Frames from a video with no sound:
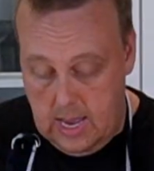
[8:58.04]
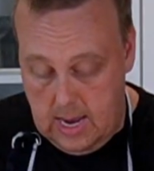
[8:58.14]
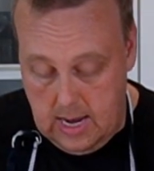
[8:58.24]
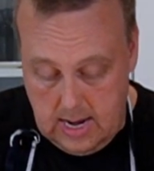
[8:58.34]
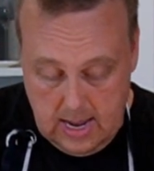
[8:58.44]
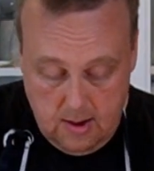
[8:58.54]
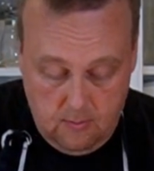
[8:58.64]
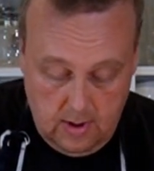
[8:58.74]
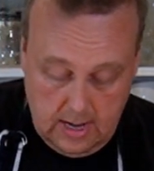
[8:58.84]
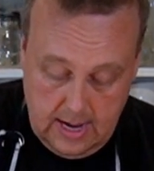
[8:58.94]
And now
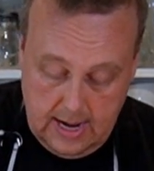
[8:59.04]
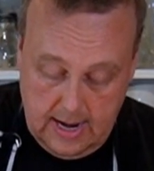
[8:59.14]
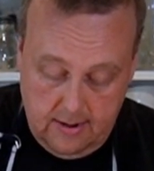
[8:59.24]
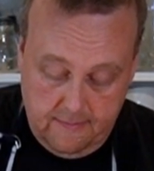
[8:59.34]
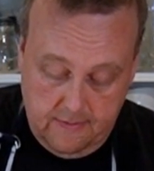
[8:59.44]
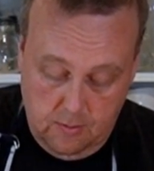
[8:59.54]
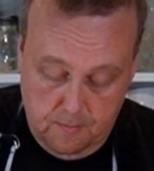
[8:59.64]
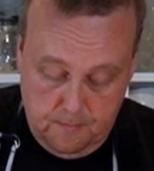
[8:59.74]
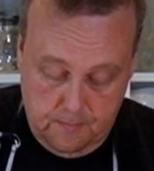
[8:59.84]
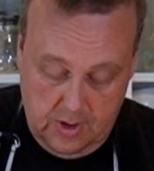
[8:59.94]
we'll add a few
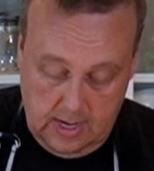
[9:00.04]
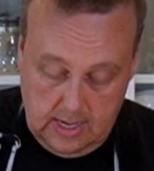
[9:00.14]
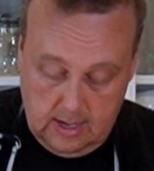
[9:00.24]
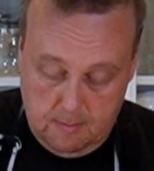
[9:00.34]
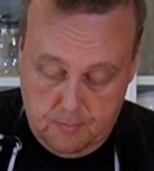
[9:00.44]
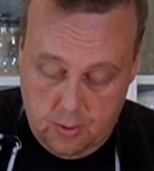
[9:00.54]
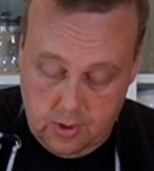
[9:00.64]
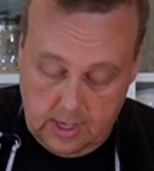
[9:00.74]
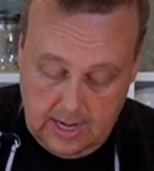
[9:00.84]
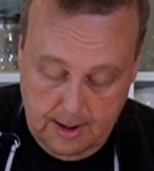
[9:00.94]
pieces of
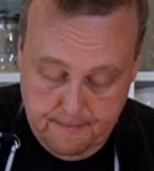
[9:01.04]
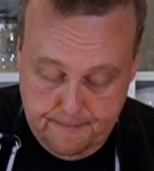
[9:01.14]
parsley.